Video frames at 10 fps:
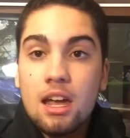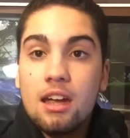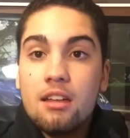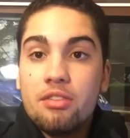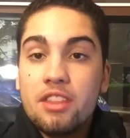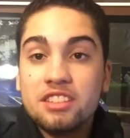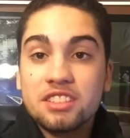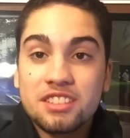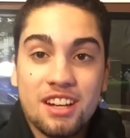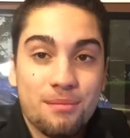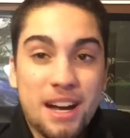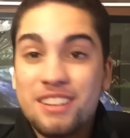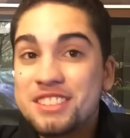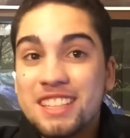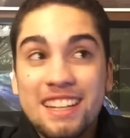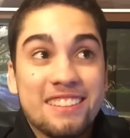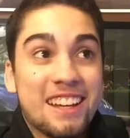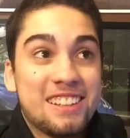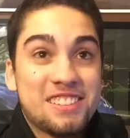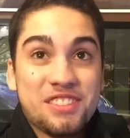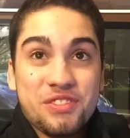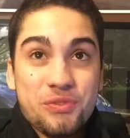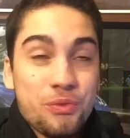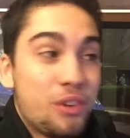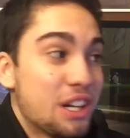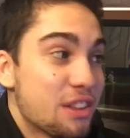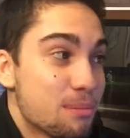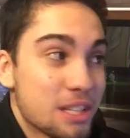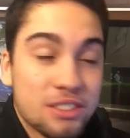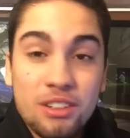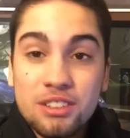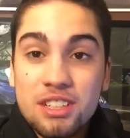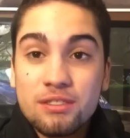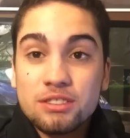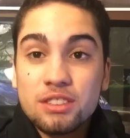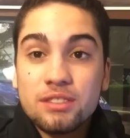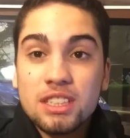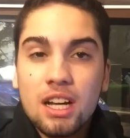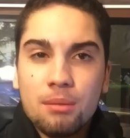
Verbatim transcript: and they just come out saying that it's one of the best cars ever driven.